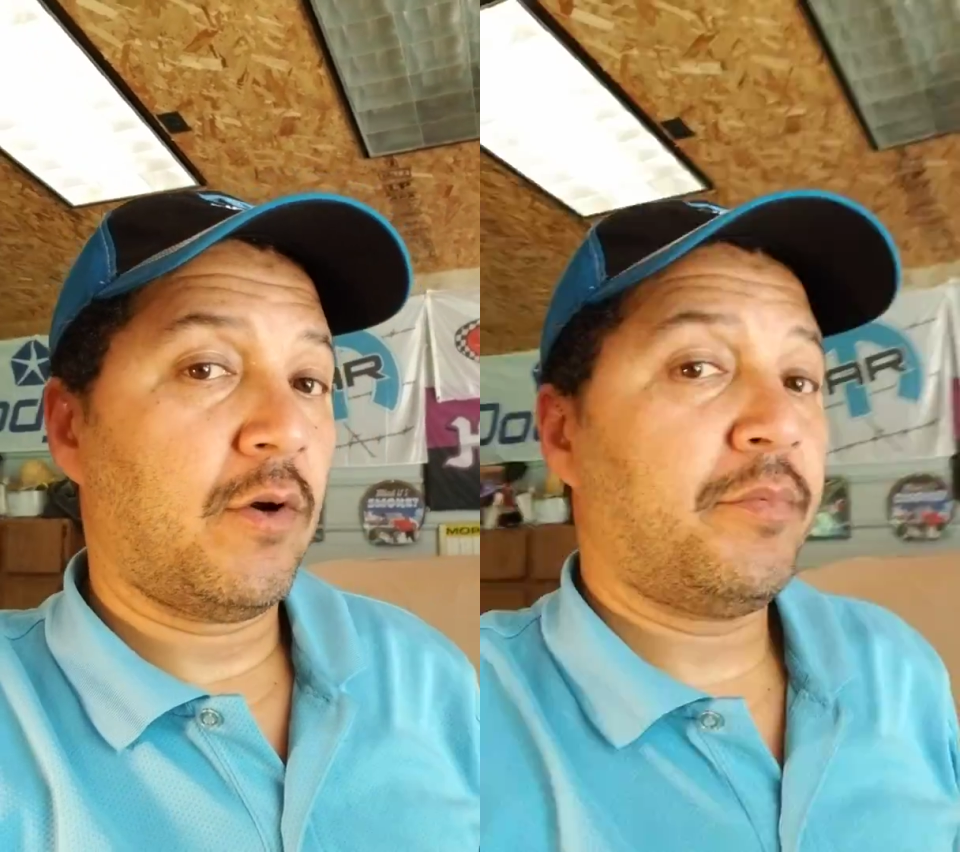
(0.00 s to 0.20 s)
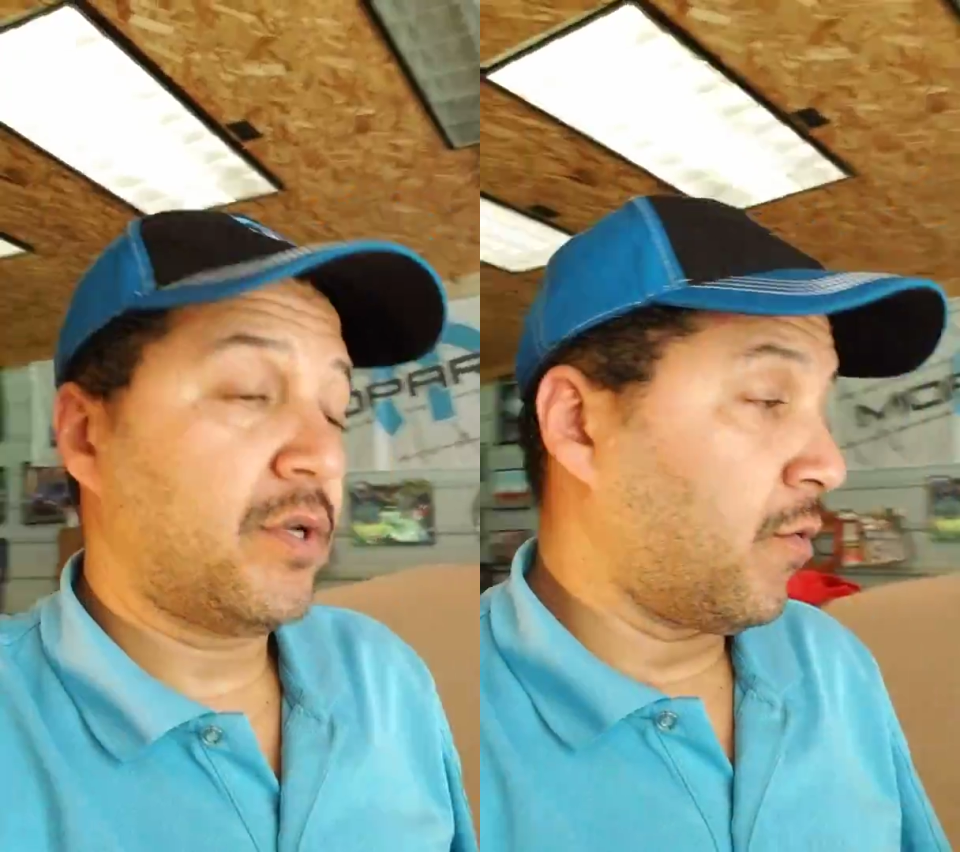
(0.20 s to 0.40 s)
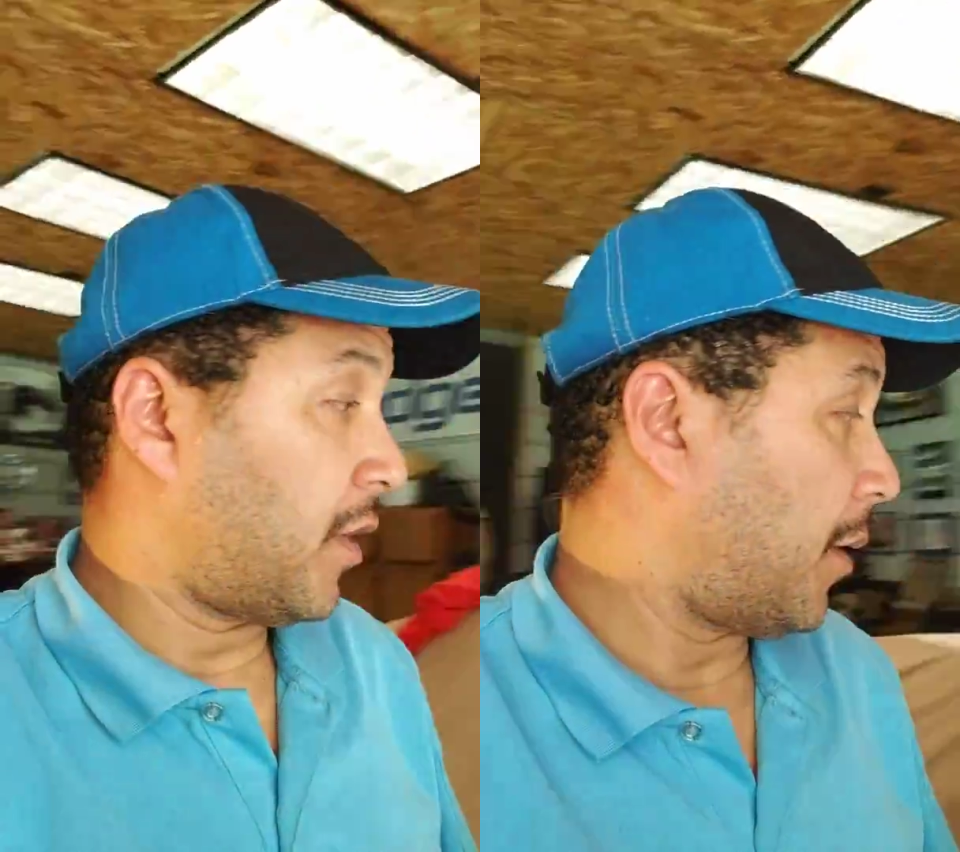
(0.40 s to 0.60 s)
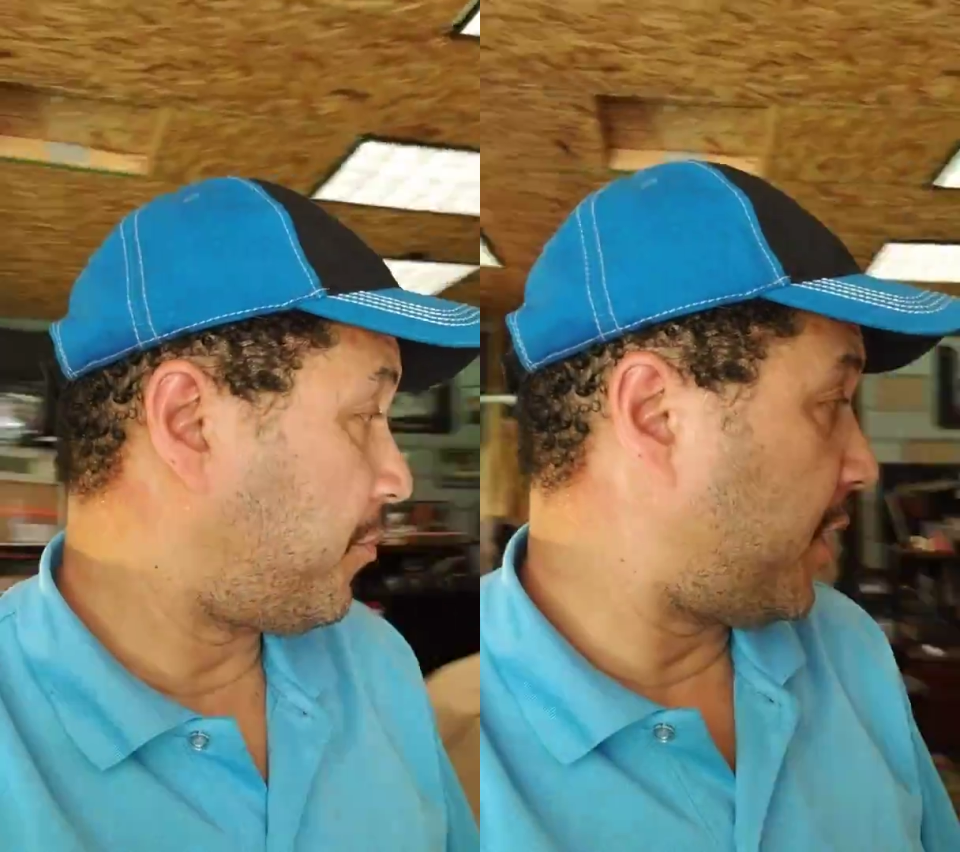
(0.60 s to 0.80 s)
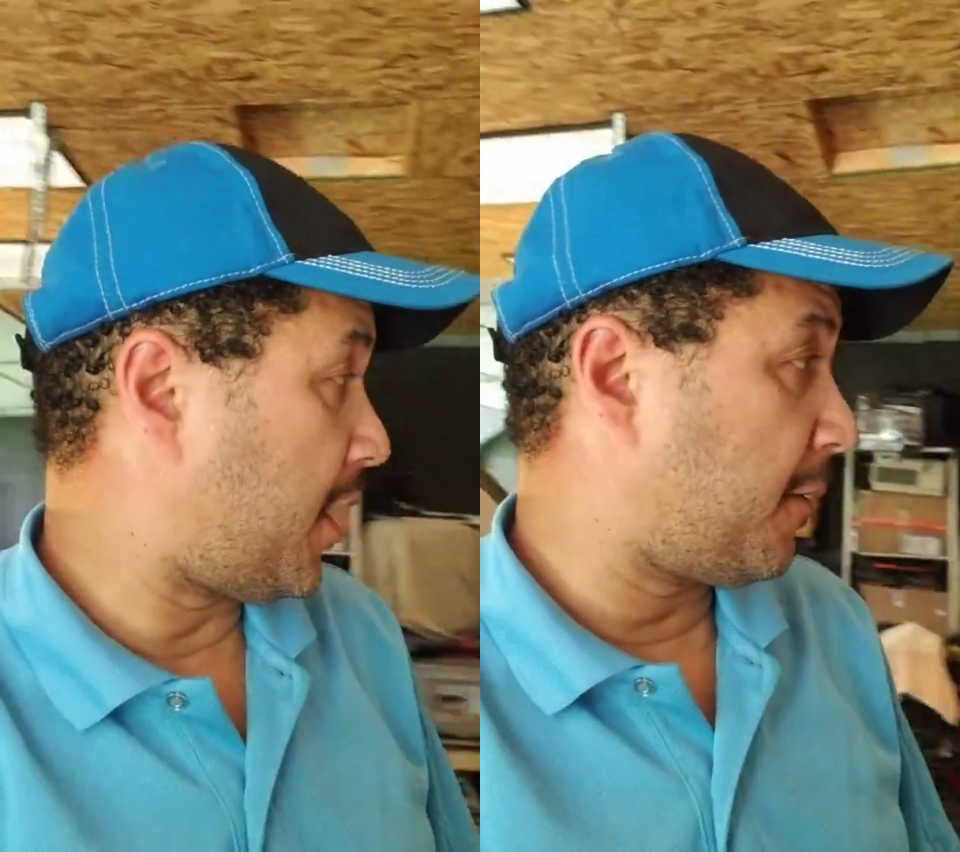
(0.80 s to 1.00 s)
we'll be going
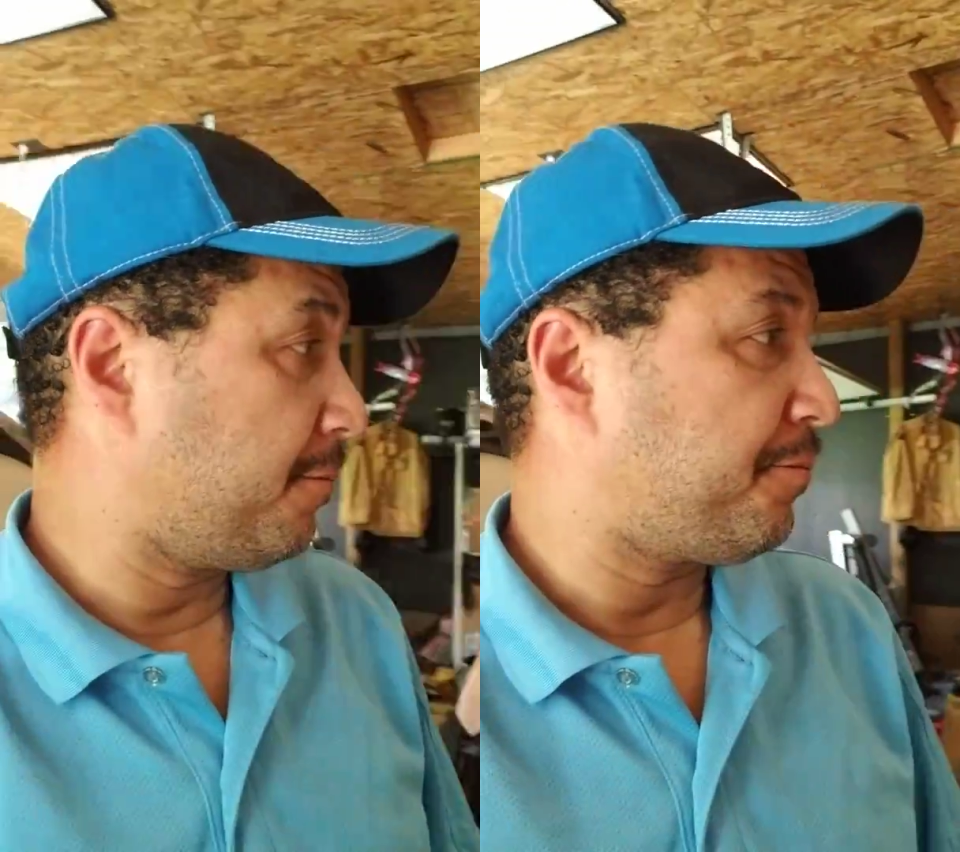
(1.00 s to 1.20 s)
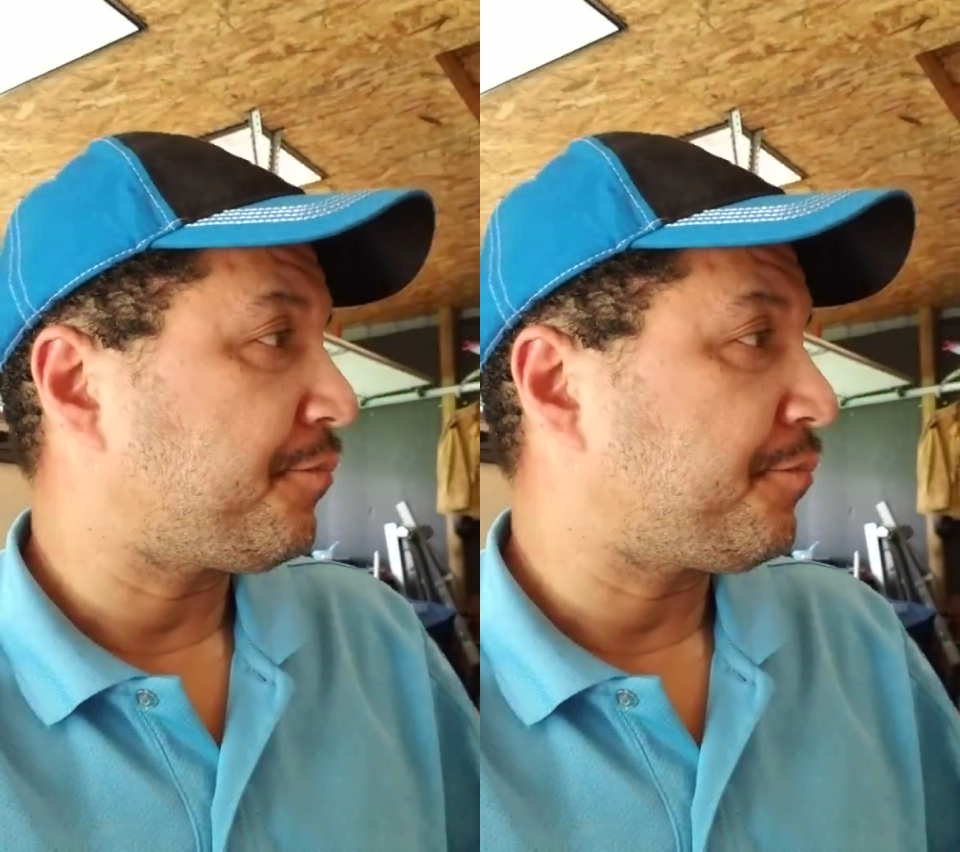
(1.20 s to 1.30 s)
up there